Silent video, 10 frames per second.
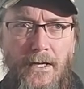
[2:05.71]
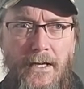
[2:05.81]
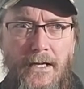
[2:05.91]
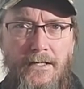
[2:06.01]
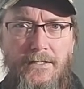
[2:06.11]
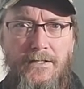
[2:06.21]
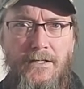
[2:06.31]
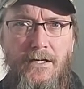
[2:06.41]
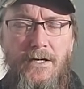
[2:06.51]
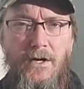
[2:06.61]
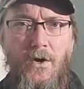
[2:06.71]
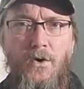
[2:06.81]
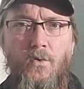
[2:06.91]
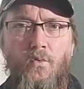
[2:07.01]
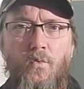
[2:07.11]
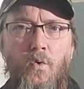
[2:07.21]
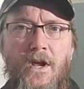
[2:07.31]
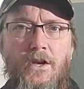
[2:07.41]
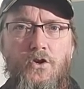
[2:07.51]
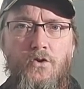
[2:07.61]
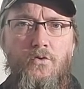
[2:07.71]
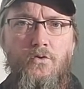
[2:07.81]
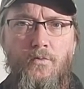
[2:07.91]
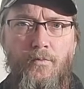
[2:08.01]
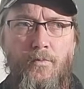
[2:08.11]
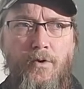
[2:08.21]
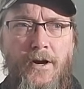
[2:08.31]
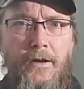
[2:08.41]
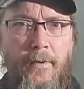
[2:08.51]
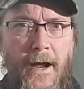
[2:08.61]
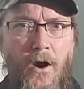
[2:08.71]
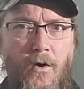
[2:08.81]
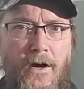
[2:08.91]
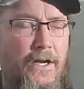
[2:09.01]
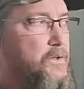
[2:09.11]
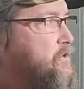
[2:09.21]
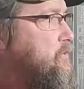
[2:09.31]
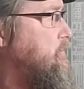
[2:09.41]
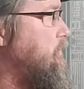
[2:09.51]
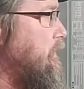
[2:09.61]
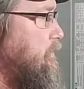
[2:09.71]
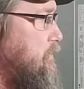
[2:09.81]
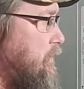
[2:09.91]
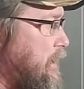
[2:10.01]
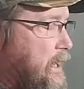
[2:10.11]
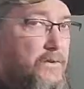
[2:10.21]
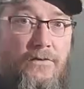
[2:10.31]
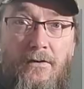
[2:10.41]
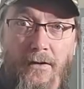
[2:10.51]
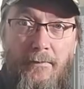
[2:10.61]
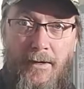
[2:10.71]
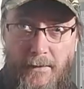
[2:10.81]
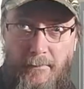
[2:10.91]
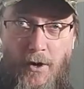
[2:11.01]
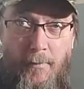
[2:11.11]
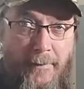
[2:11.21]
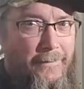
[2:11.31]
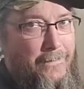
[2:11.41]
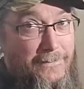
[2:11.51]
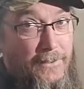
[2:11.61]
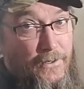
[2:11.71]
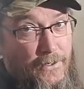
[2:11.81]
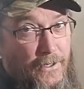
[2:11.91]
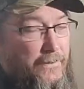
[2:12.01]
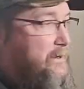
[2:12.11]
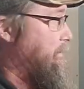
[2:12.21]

is when you bring power into your house, let me open it. It's undone. Let